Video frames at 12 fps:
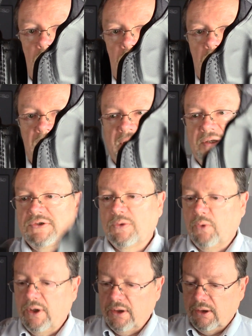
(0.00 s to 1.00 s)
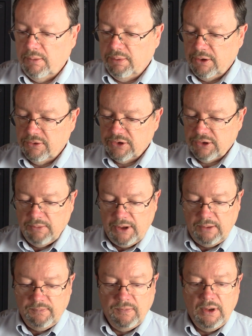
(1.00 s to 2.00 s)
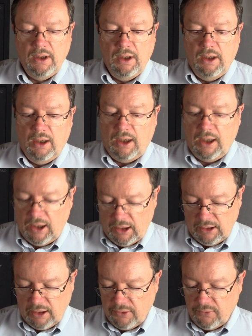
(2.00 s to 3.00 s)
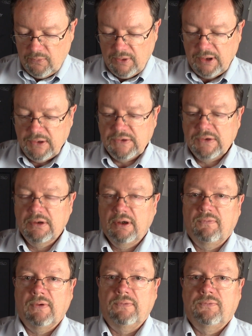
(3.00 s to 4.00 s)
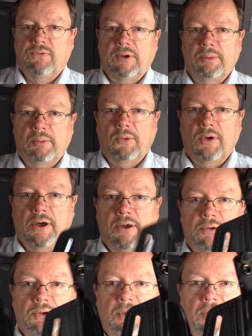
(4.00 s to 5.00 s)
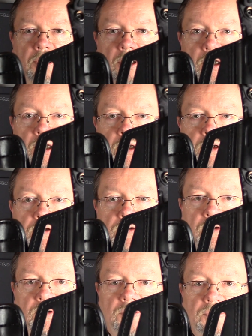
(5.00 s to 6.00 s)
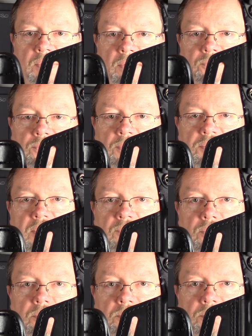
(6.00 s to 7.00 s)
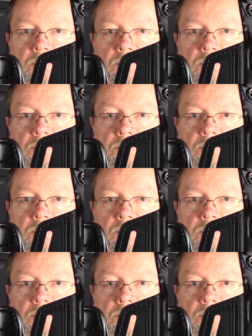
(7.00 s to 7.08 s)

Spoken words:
But that's the way that it appears to me. And otherwise, if I flip them around, so you see the fronts of them,